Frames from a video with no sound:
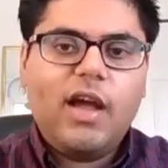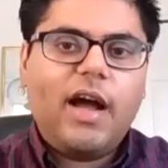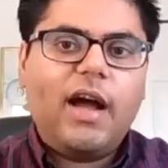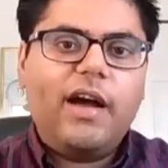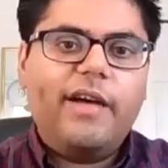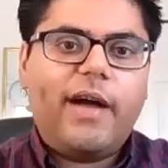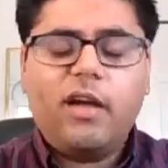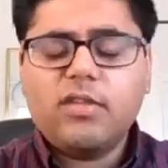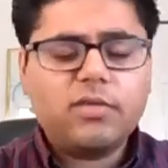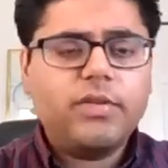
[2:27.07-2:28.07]
I
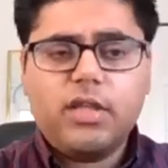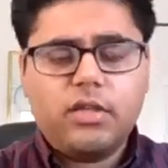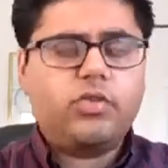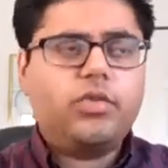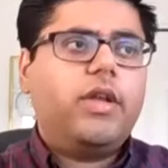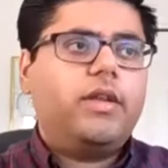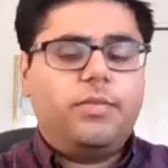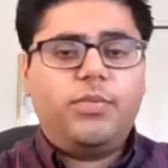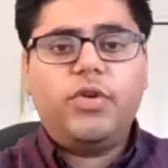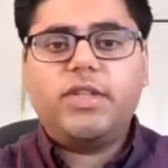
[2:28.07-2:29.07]
also really enjoyed
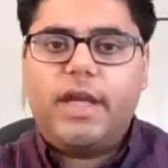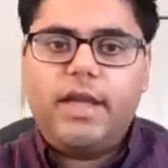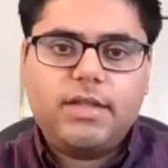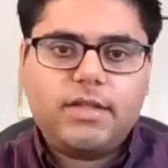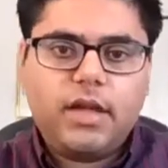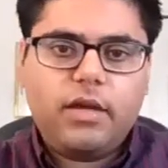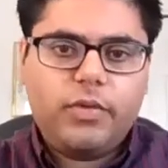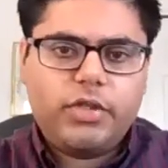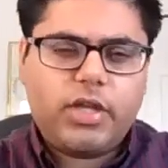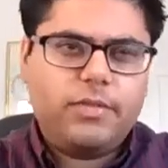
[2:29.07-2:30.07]
computer science,
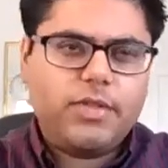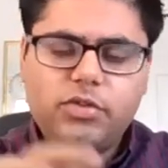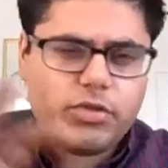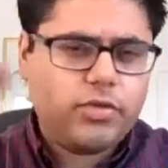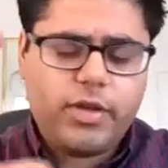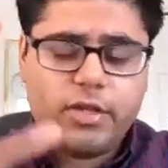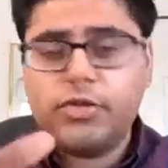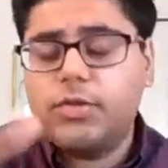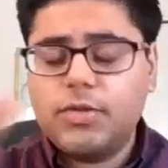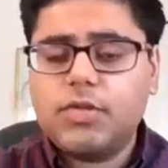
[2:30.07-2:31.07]
which I was
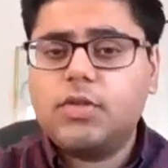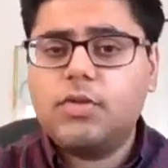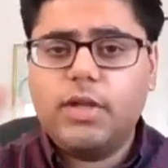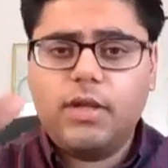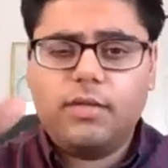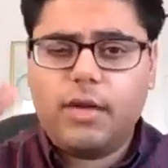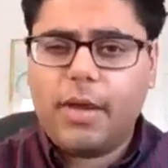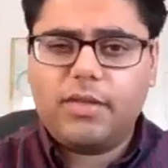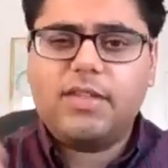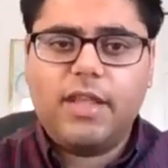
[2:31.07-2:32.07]
introduced to in
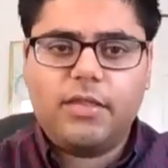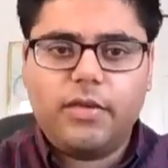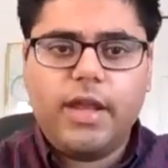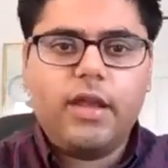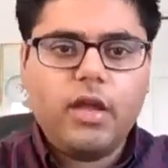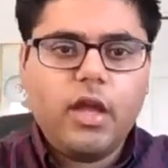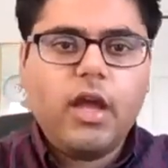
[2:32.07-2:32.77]
about the 10th grade.